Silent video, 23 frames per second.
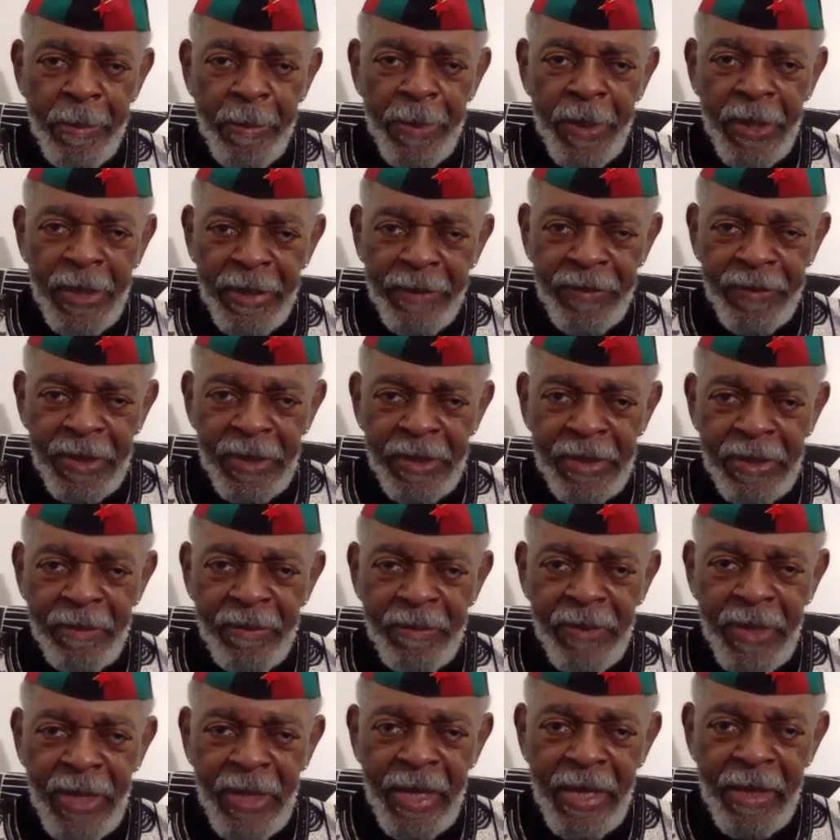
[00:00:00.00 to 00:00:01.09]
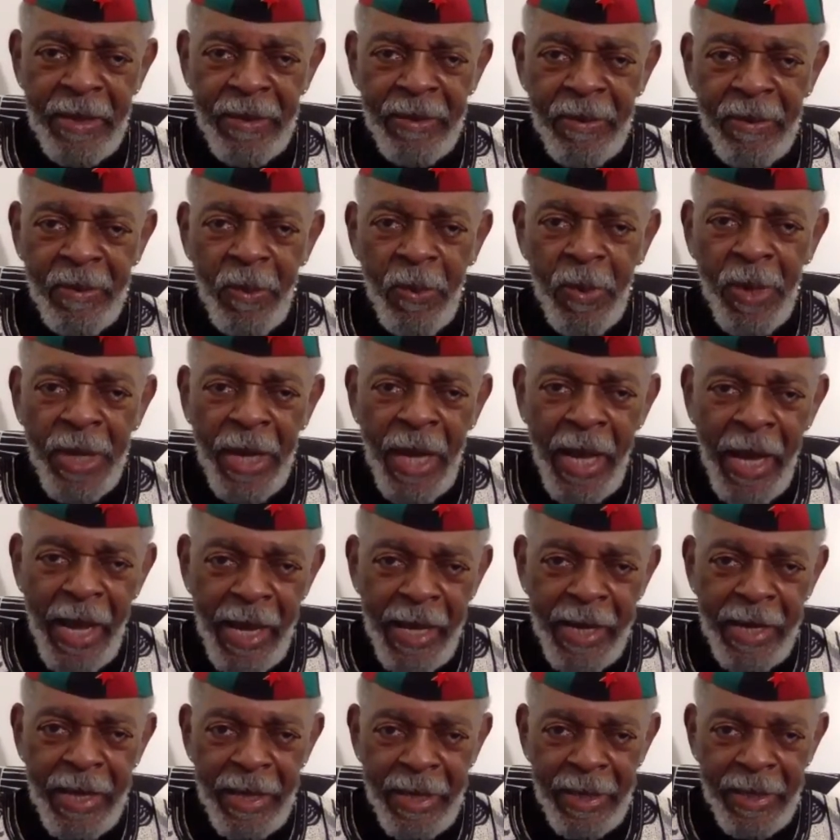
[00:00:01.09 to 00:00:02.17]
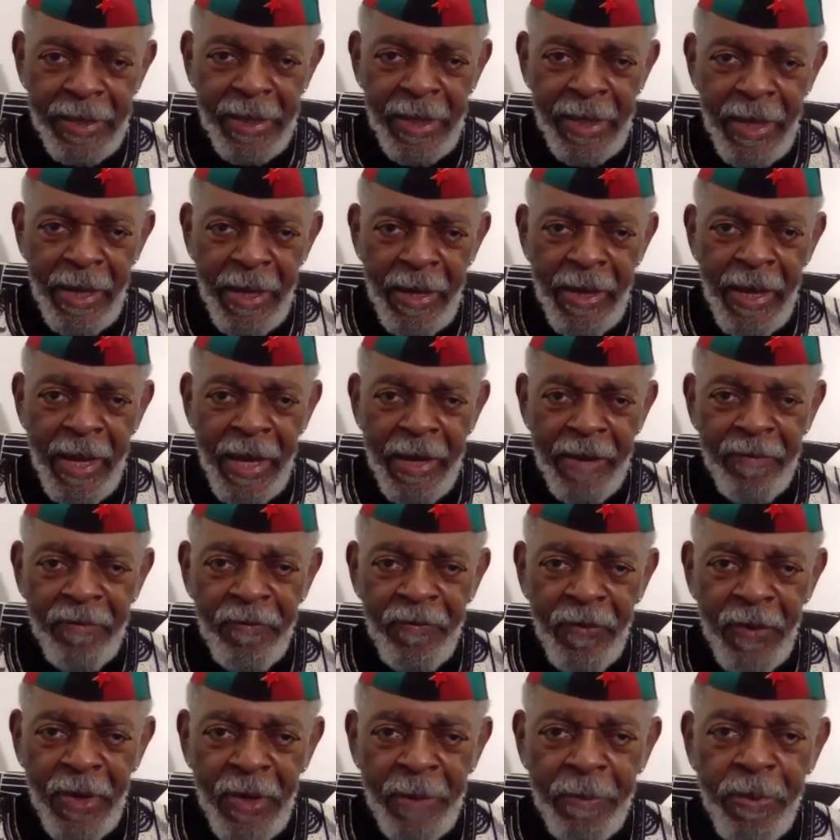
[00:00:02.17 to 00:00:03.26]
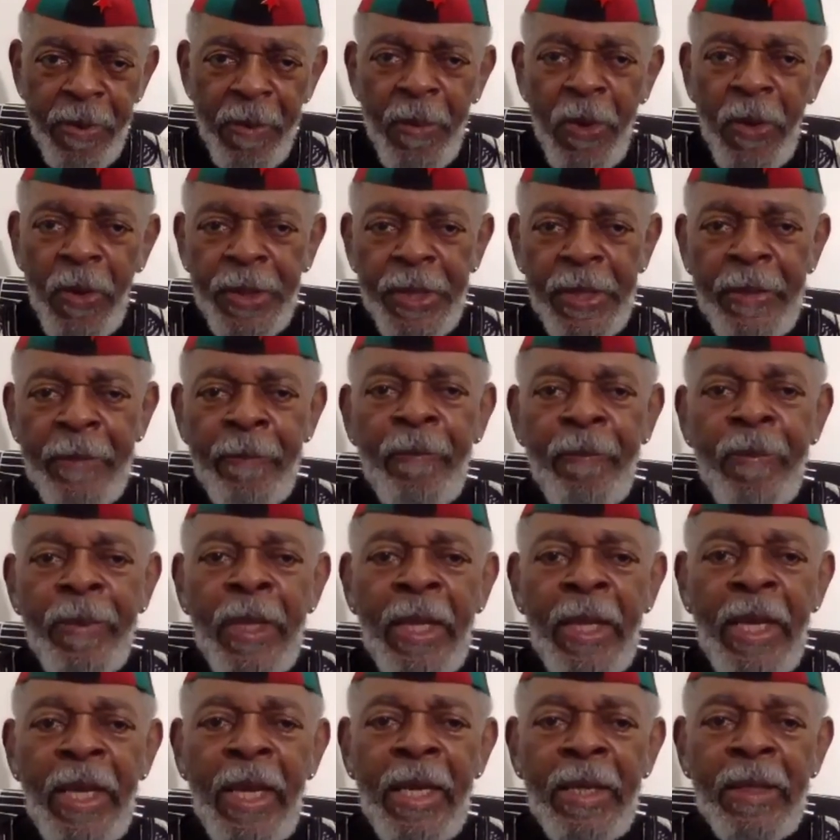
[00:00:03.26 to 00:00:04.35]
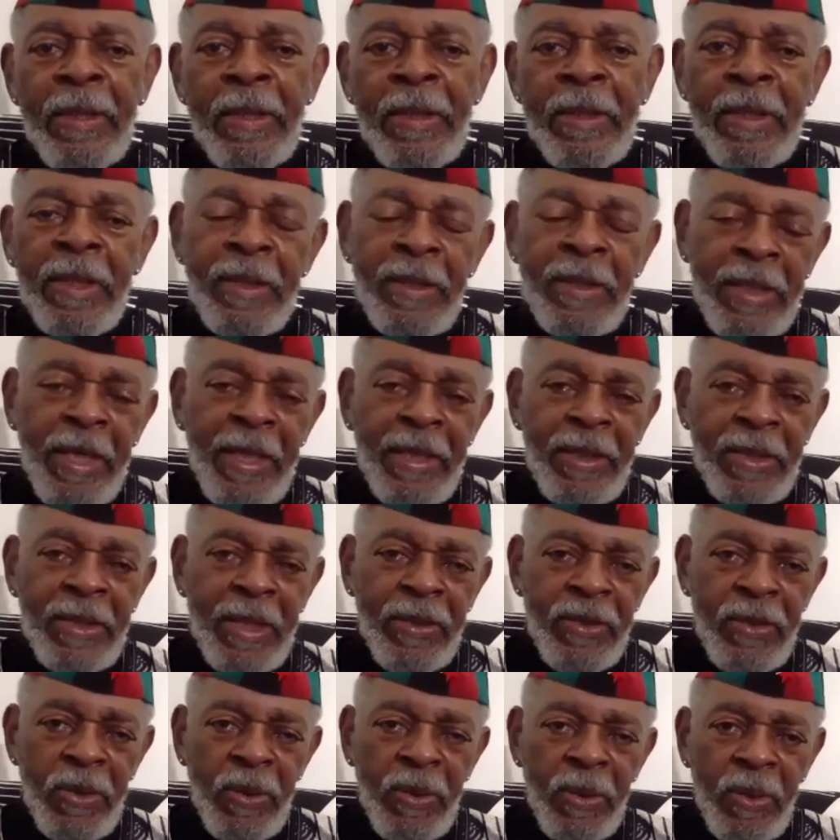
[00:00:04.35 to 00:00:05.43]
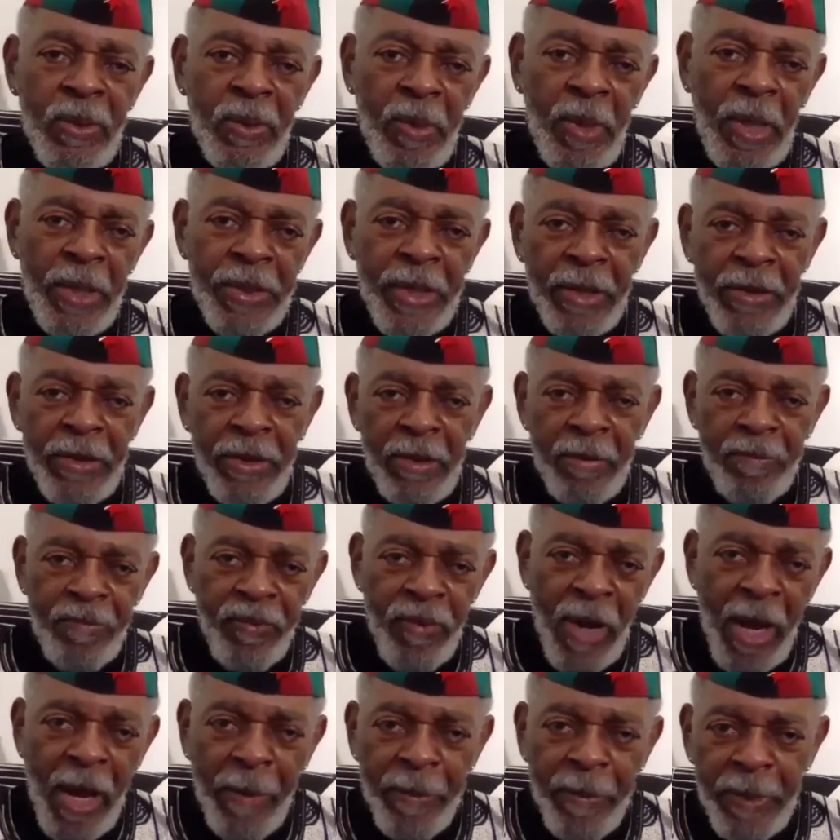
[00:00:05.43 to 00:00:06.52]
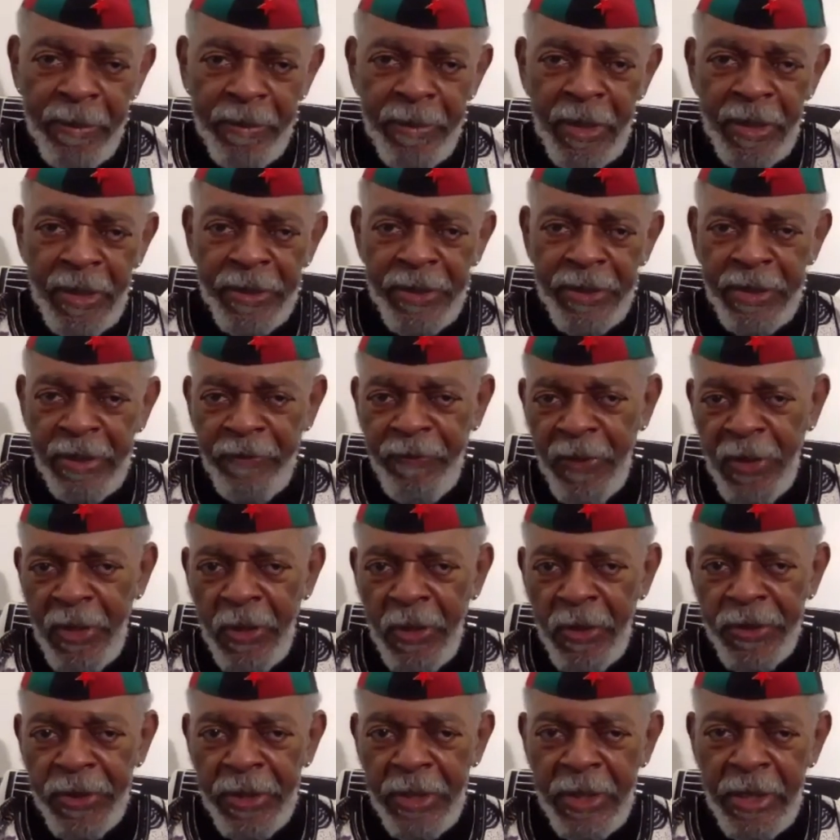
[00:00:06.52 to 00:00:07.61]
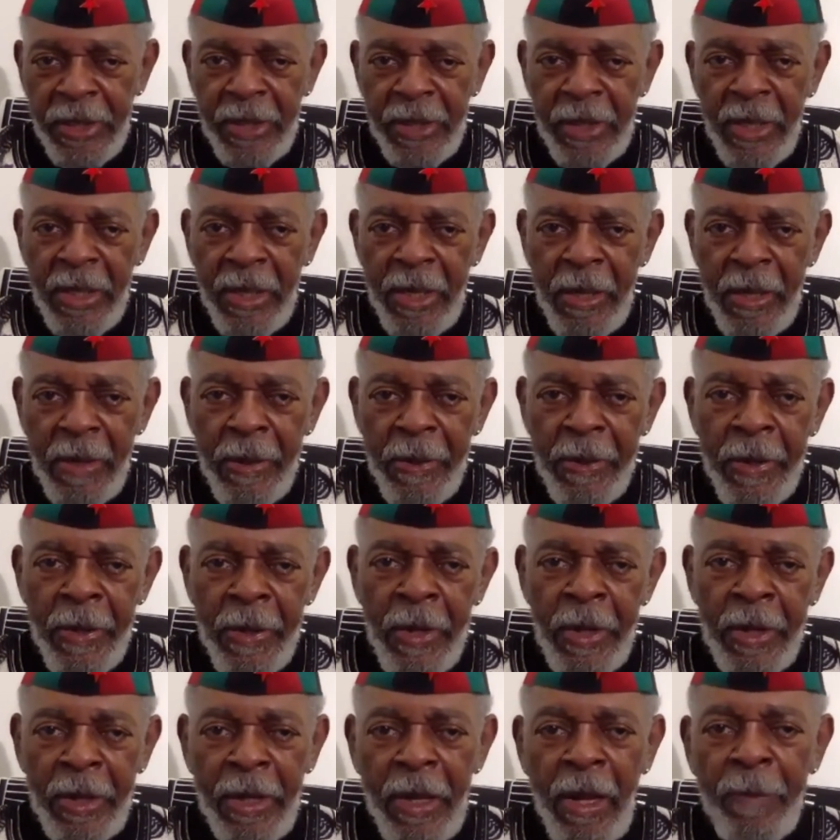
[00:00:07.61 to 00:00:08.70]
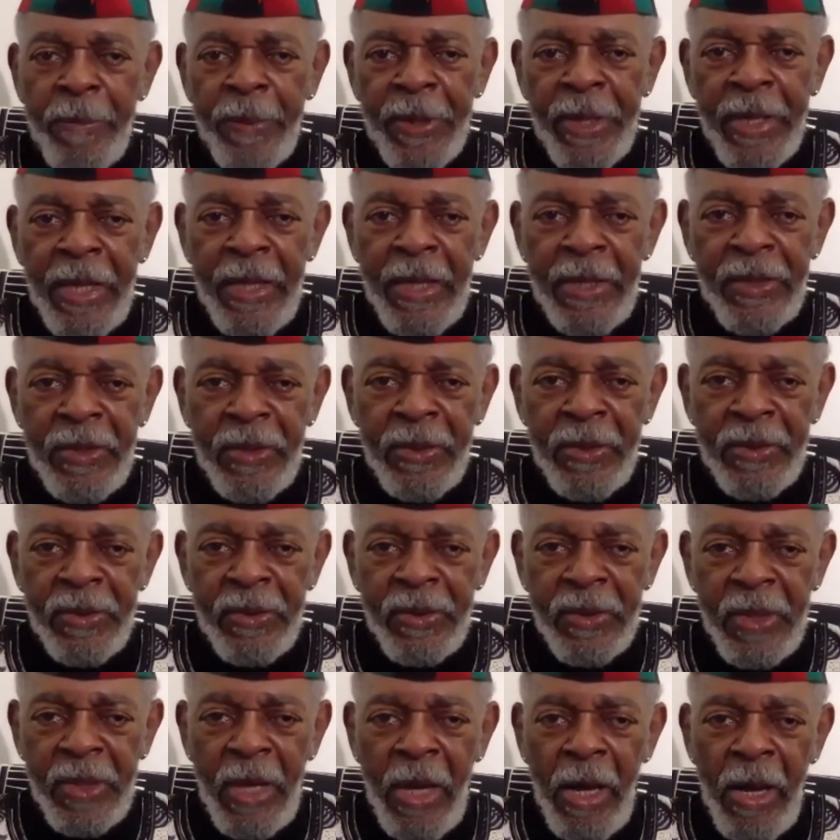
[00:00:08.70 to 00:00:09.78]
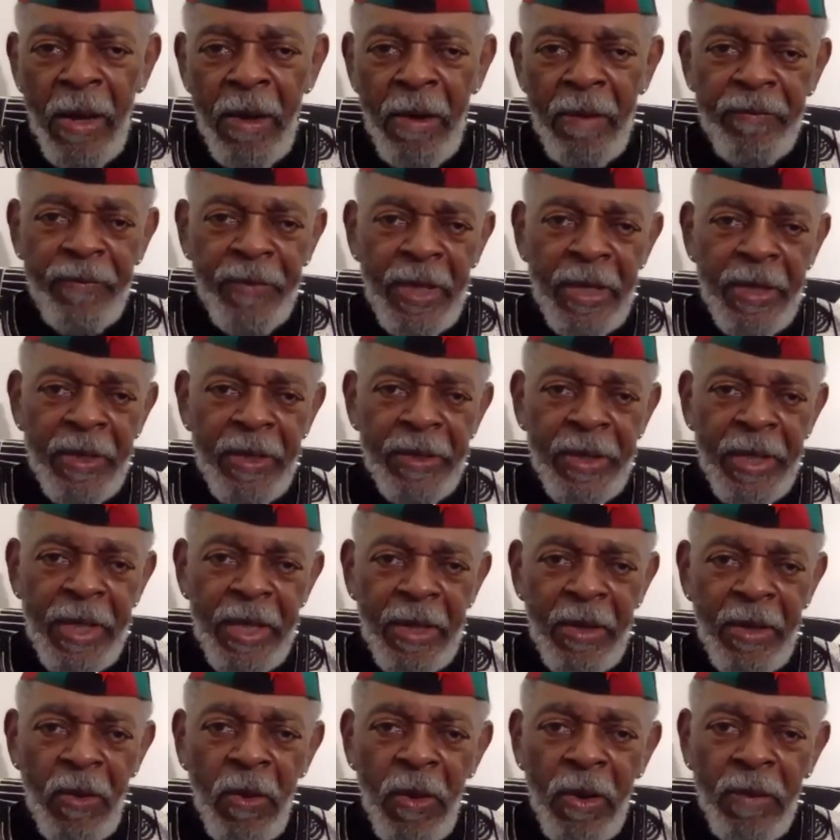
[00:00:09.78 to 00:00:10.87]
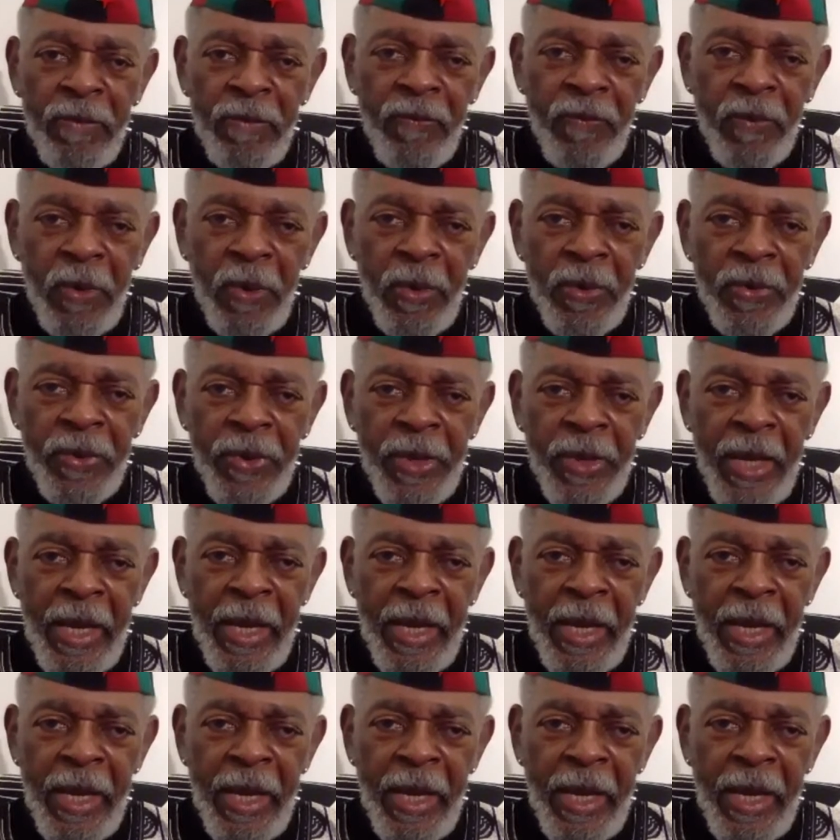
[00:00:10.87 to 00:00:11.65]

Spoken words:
belief system than what I have promoted. And this takes us to another problem, a difficulty, complications of the Cornforth